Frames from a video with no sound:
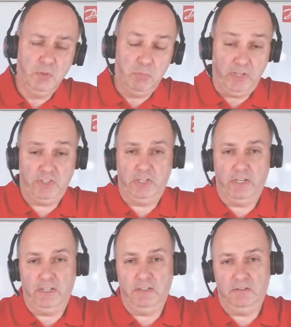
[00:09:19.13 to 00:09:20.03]

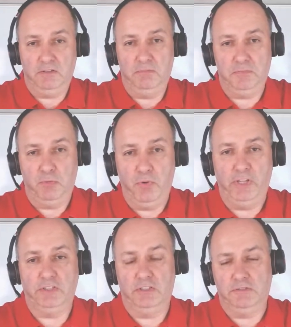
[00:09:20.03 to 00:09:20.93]
basically the
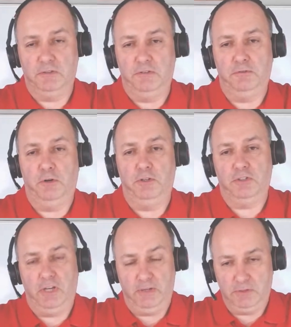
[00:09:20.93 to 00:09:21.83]
reasons for the
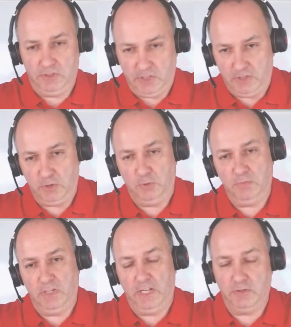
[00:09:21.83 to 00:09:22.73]
frost and how to set up
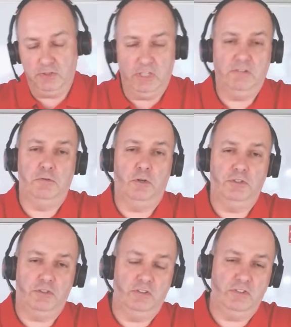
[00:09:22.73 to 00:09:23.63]
the electric
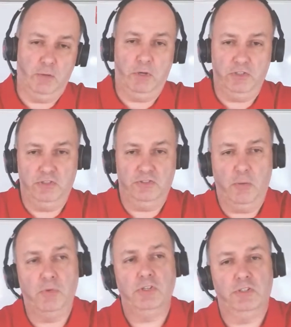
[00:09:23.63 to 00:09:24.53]
defrost and termination
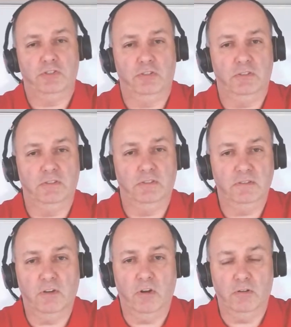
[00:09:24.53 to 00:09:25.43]
temperatures and
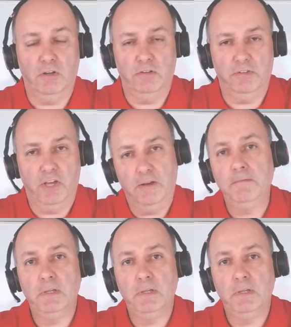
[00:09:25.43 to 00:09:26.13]
all of that.